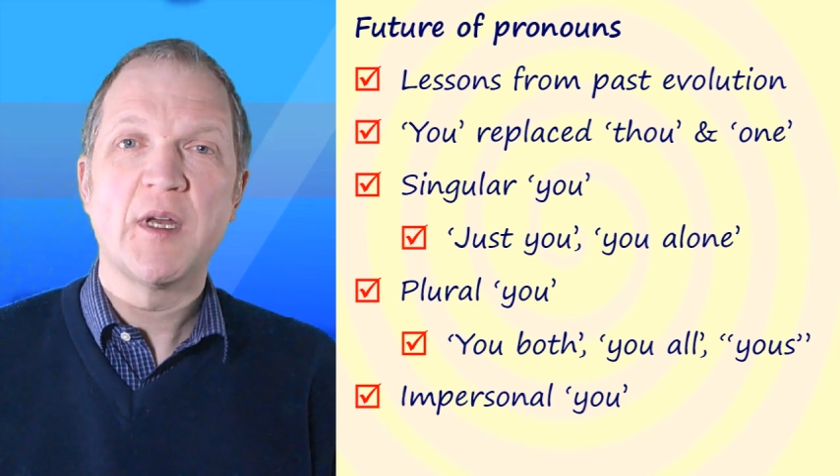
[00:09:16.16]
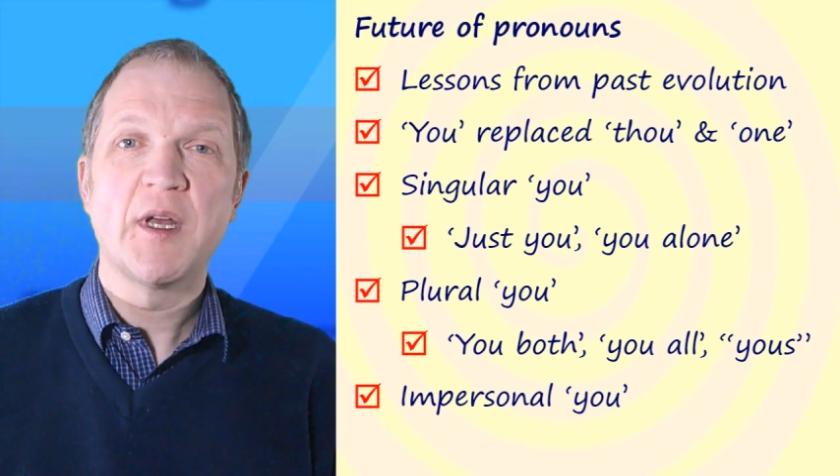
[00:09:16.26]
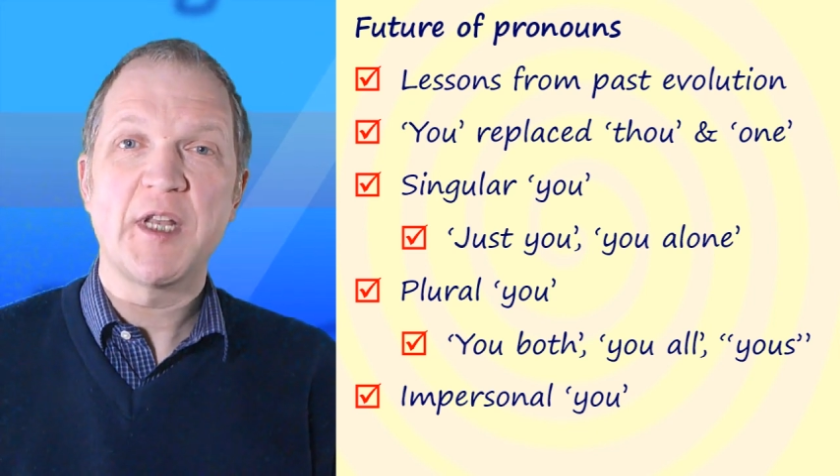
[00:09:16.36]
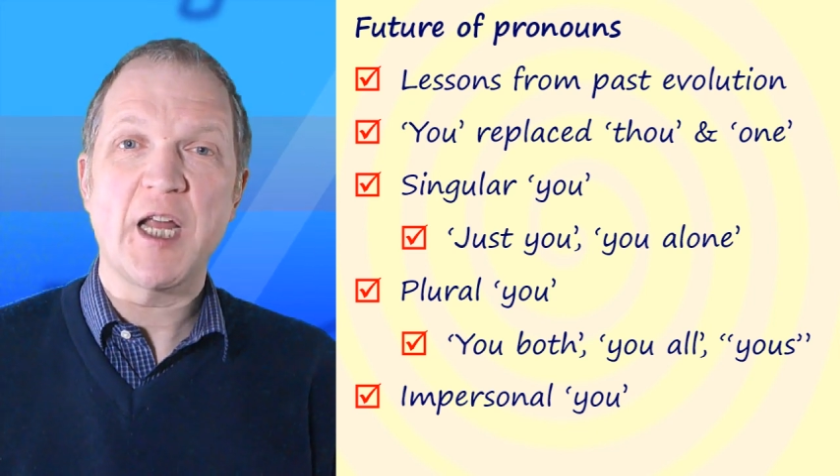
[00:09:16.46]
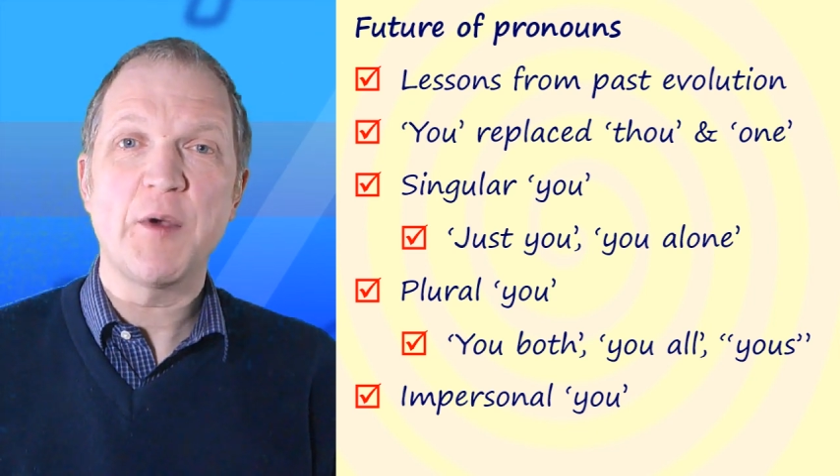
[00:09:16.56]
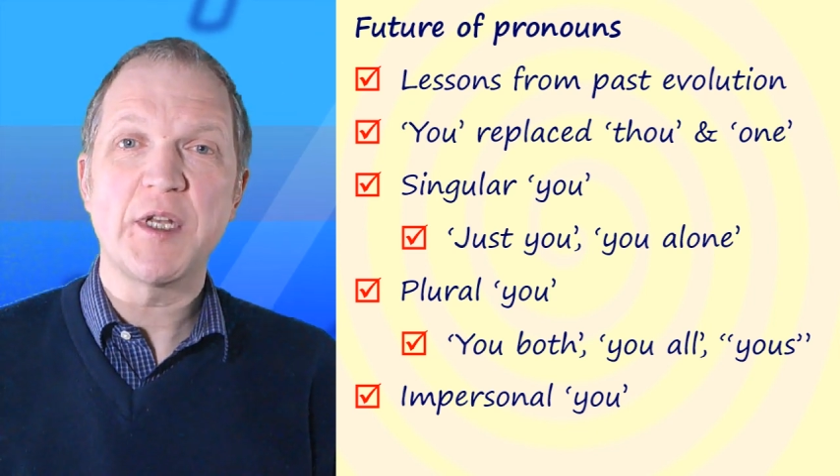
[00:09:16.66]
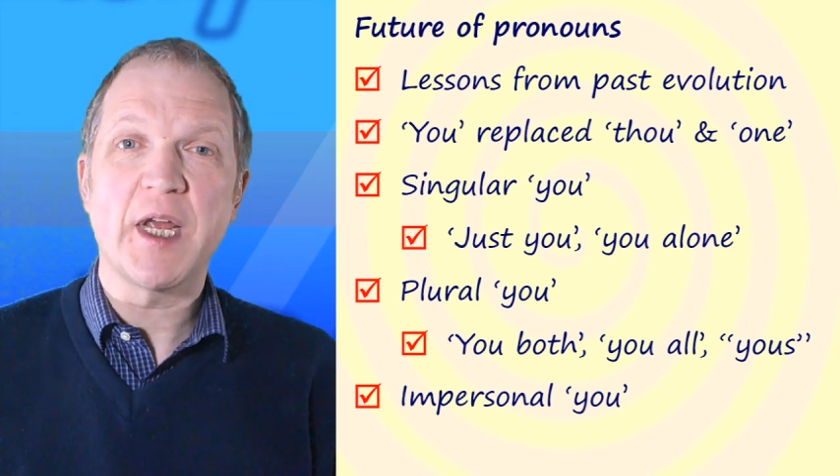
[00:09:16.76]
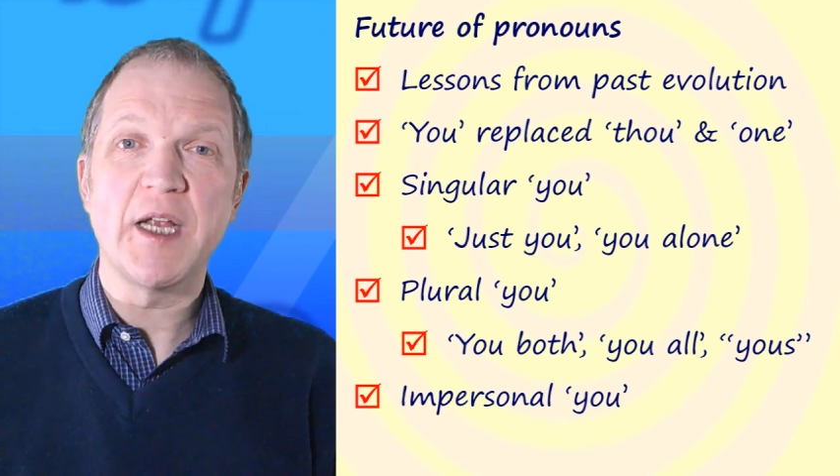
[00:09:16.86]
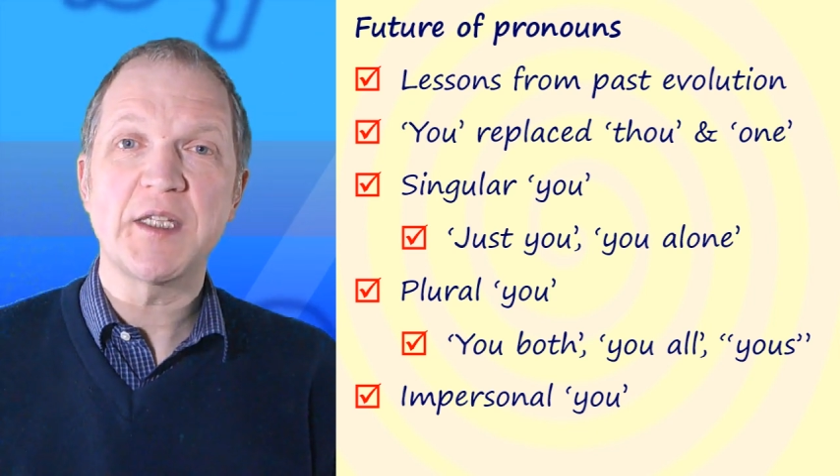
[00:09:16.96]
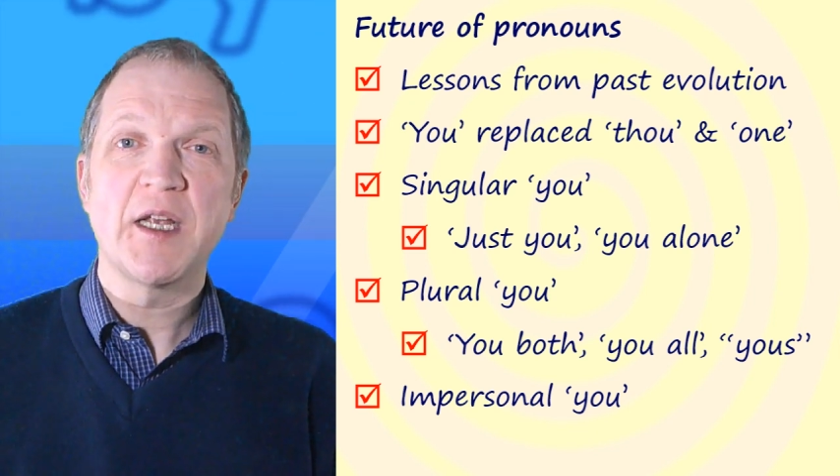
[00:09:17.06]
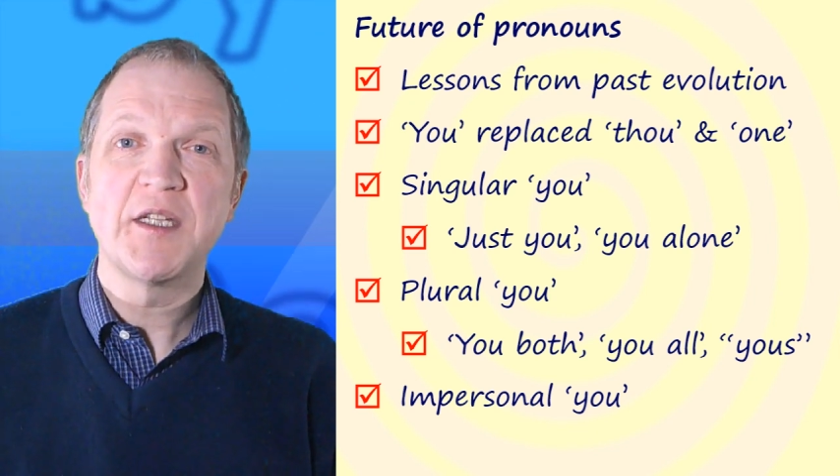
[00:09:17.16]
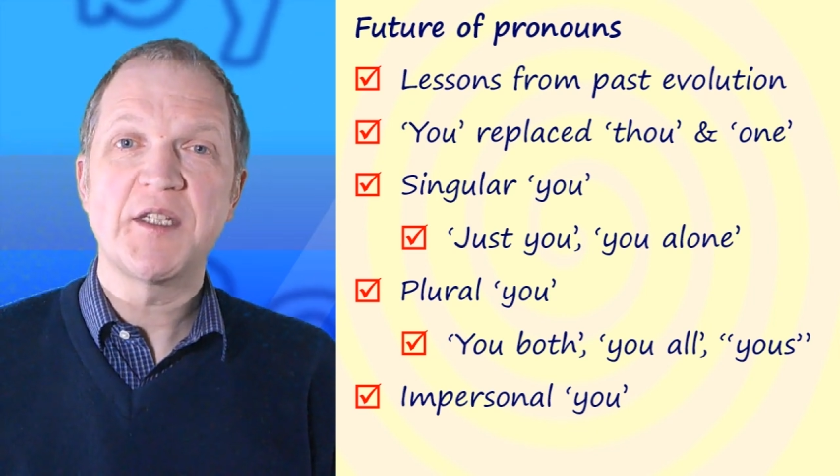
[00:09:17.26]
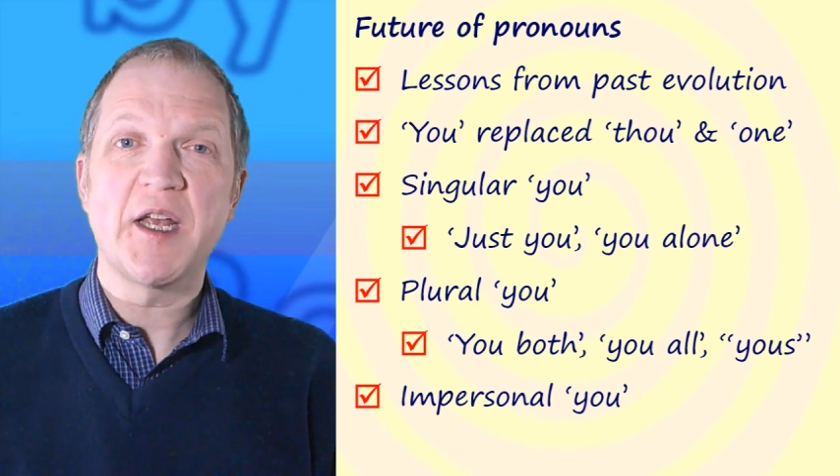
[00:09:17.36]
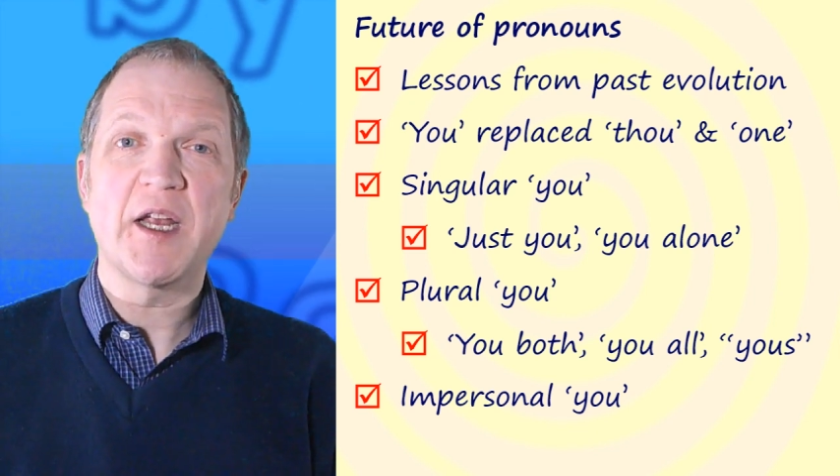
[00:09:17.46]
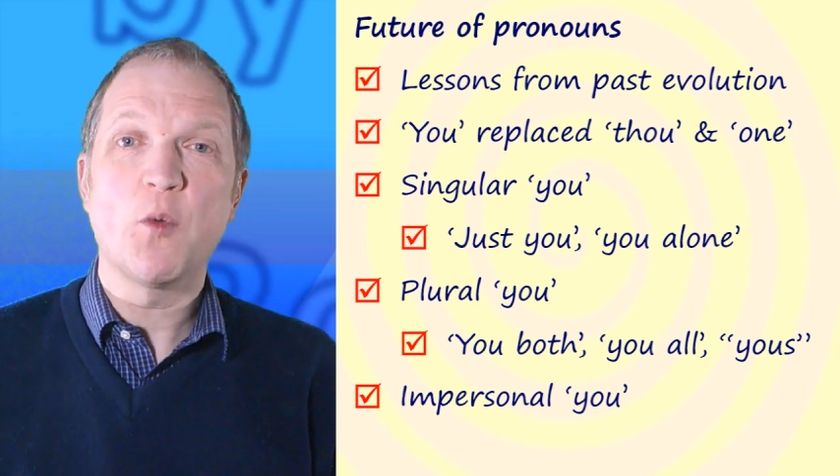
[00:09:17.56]
Nowadays,
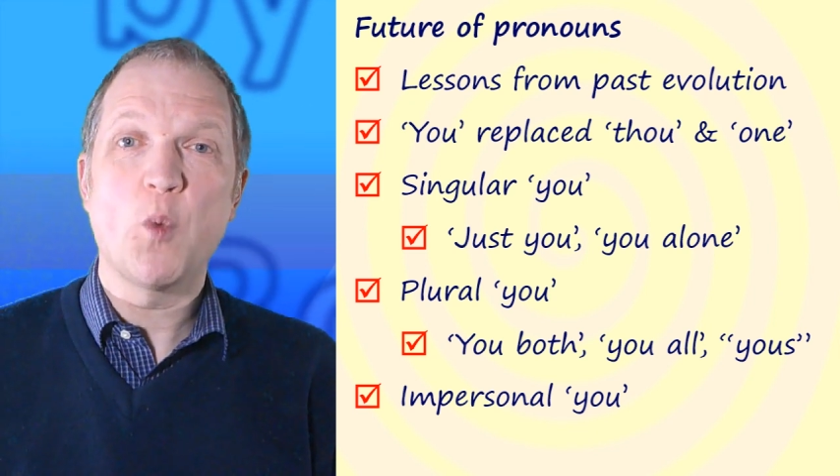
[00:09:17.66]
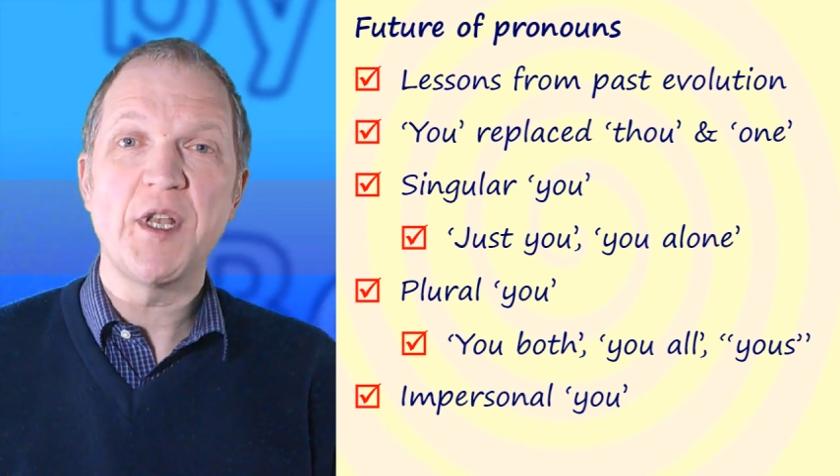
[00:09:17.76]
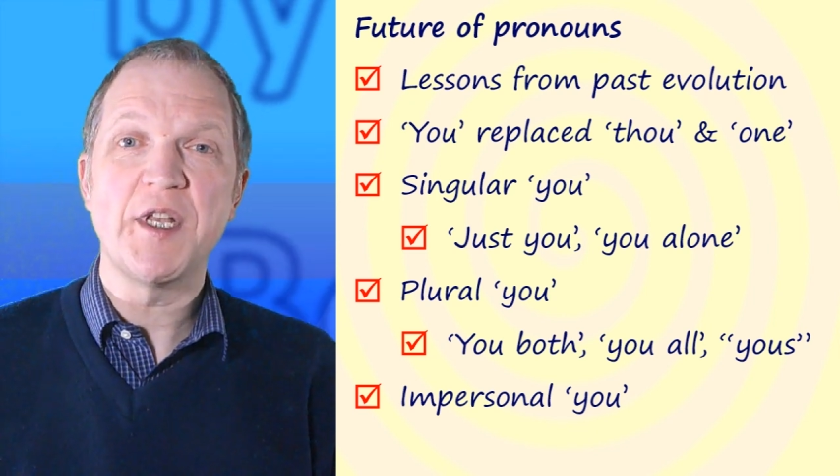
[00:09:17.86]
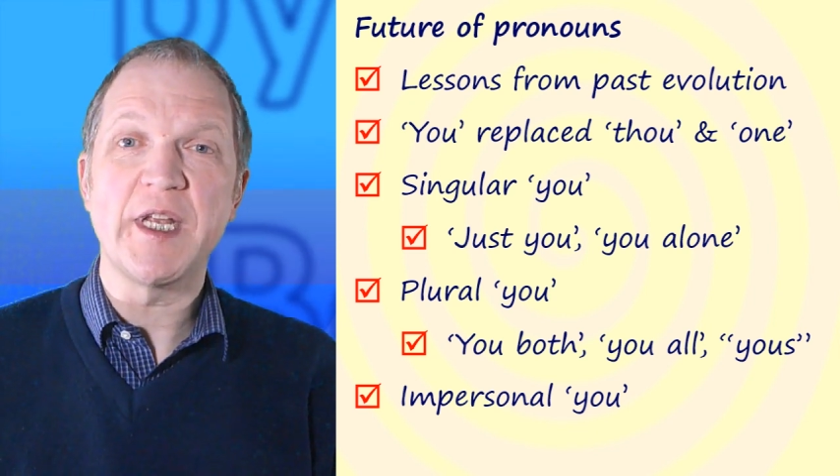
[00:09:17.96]
saying one